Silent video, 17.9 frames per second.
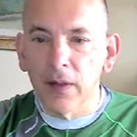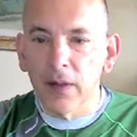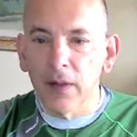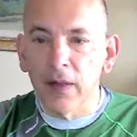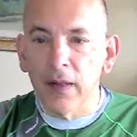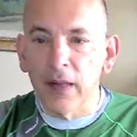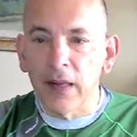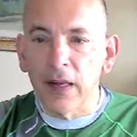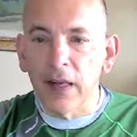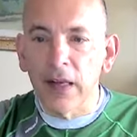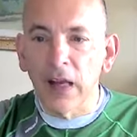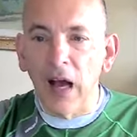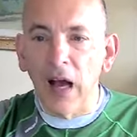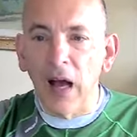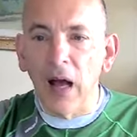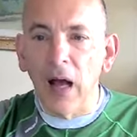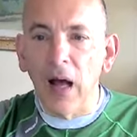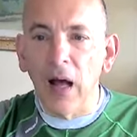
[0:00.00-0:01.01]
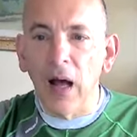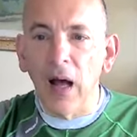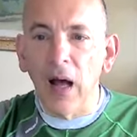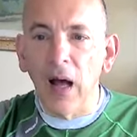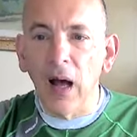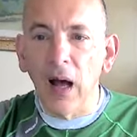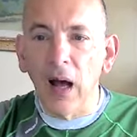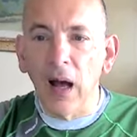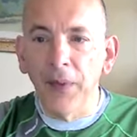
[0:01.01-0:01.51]
The
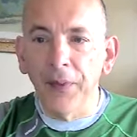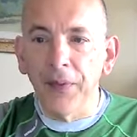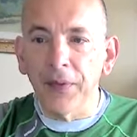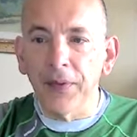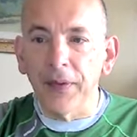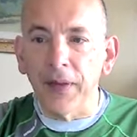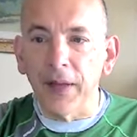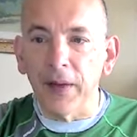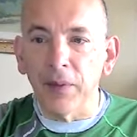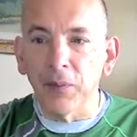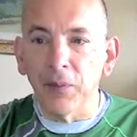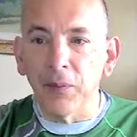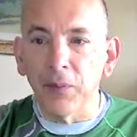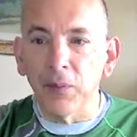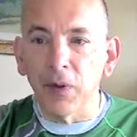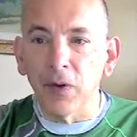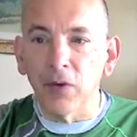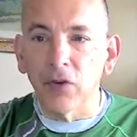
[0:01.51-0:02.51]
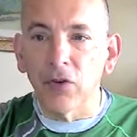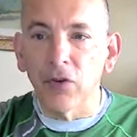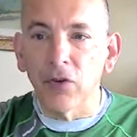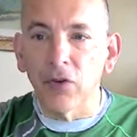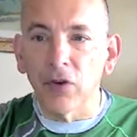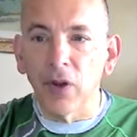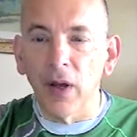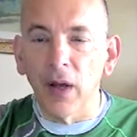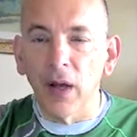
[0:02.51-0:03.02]
other thing
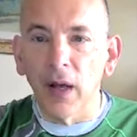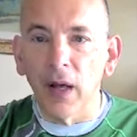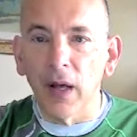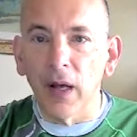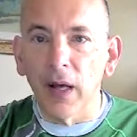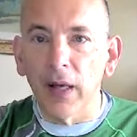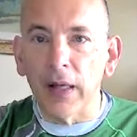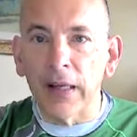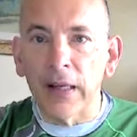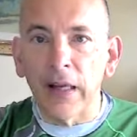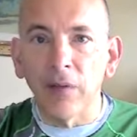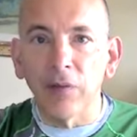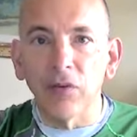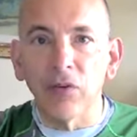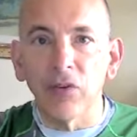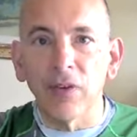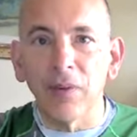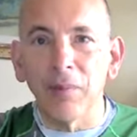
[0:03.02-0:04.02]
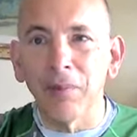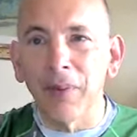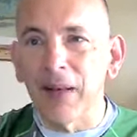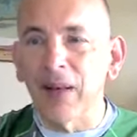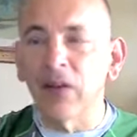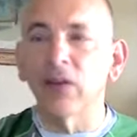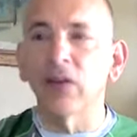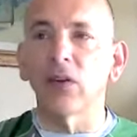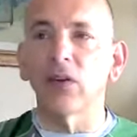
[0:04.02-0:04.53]
which gives
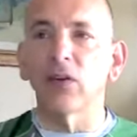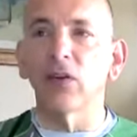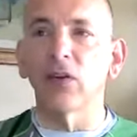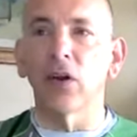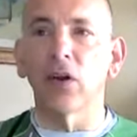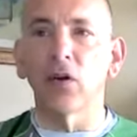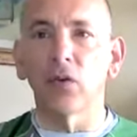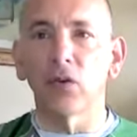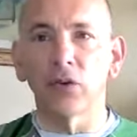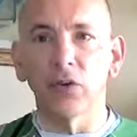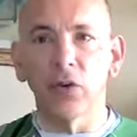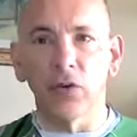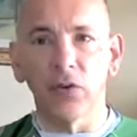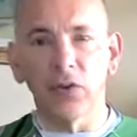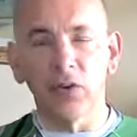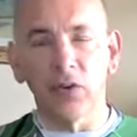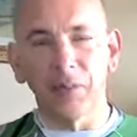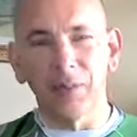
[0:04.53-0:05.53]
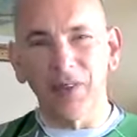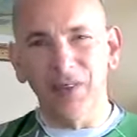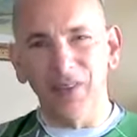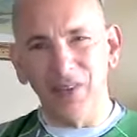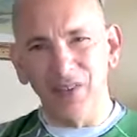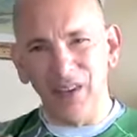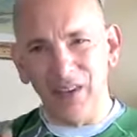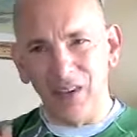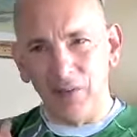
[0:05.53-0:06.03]
stability to the whole shoulder joint,
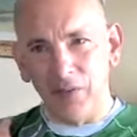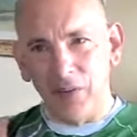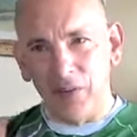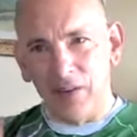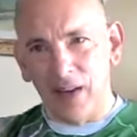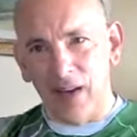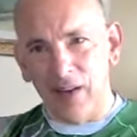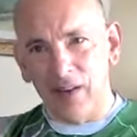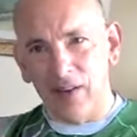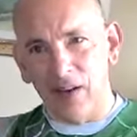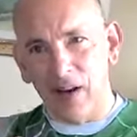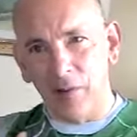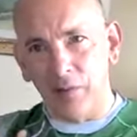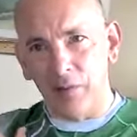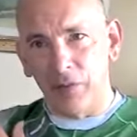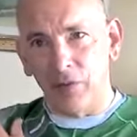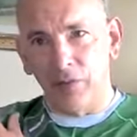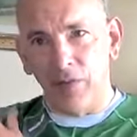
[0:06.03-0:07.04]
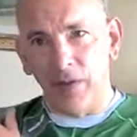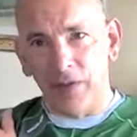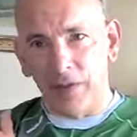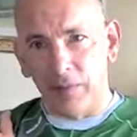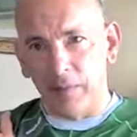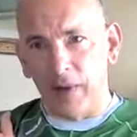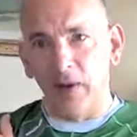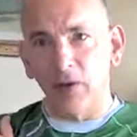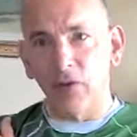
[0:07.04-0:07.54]
because I said the rotator cuff is
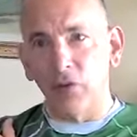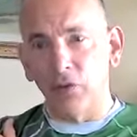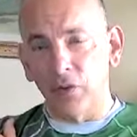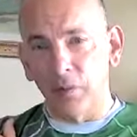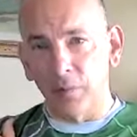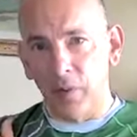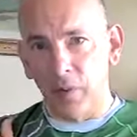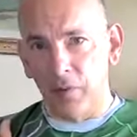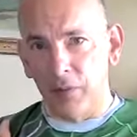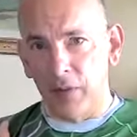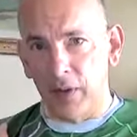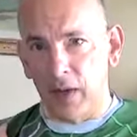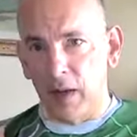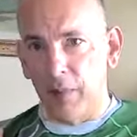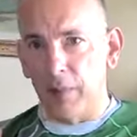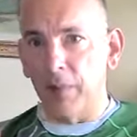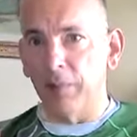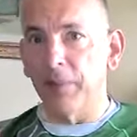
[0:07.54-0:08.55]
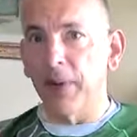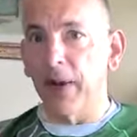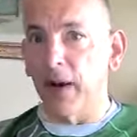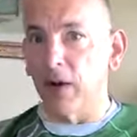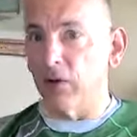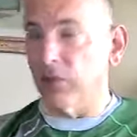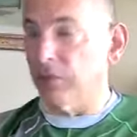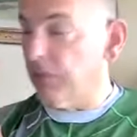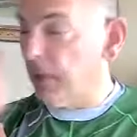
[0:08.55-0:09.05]
fundamental to move the arm
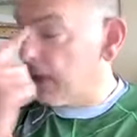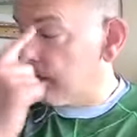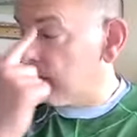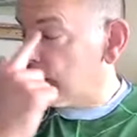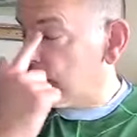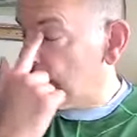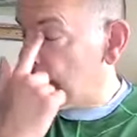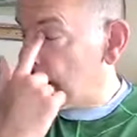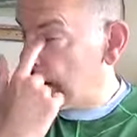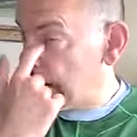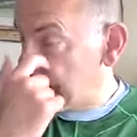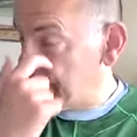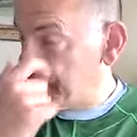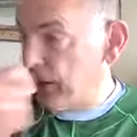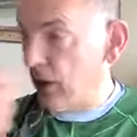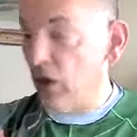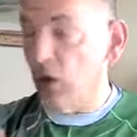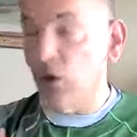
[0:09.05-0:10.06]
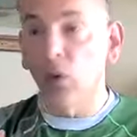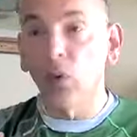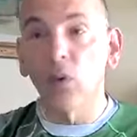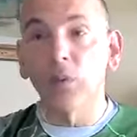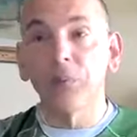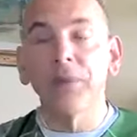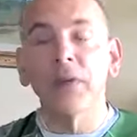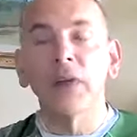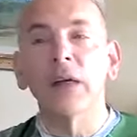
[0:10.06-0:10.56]
about, but the
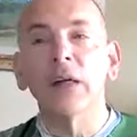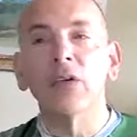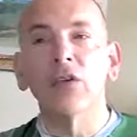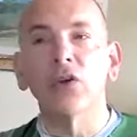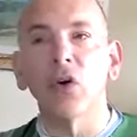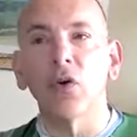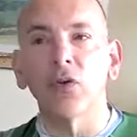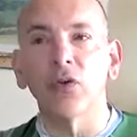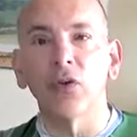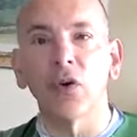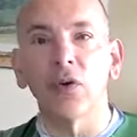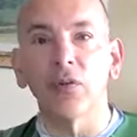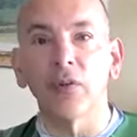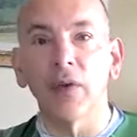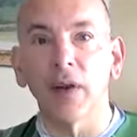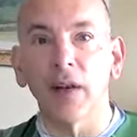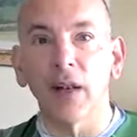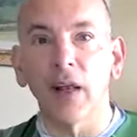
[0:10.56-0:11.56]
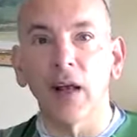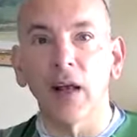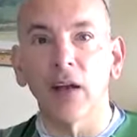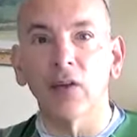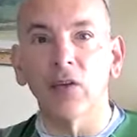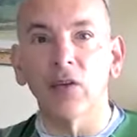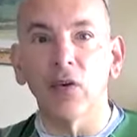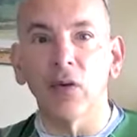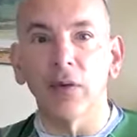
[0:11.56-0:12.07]
whole shoulder joint
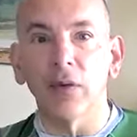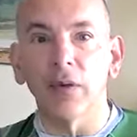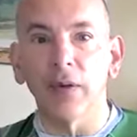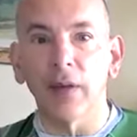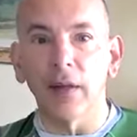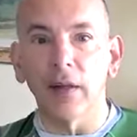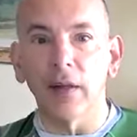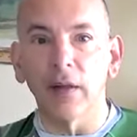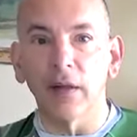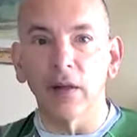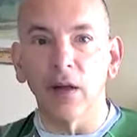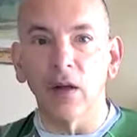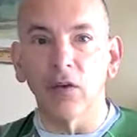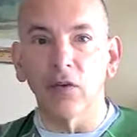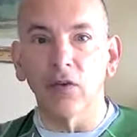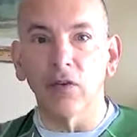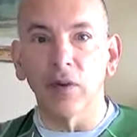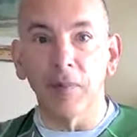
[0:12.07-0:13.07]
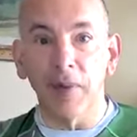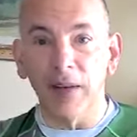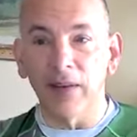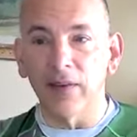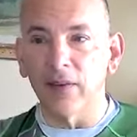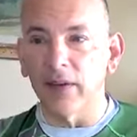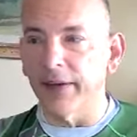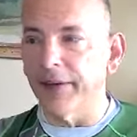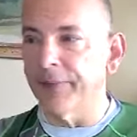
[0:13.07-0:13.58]
relies on
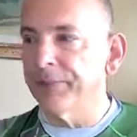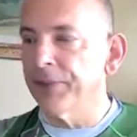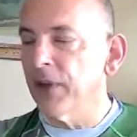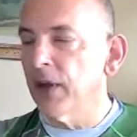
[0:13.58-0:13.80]
stability,